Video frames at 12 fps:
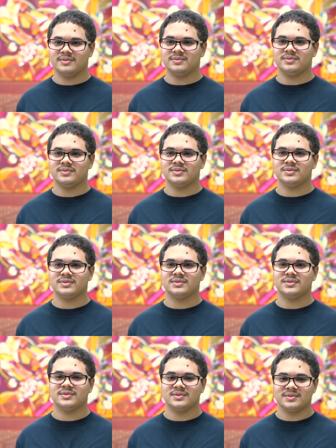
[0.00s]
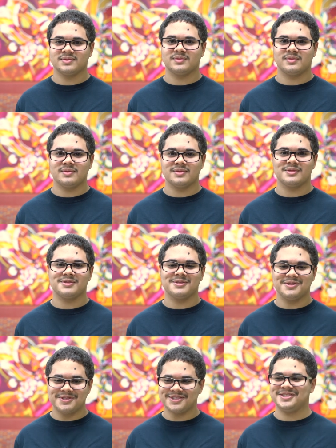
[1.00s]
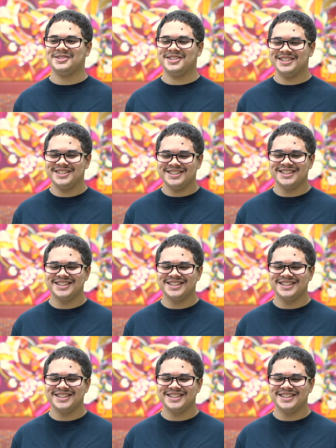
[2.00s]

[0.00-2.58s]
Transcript: love that. You killed it. That was awesome. That was really, really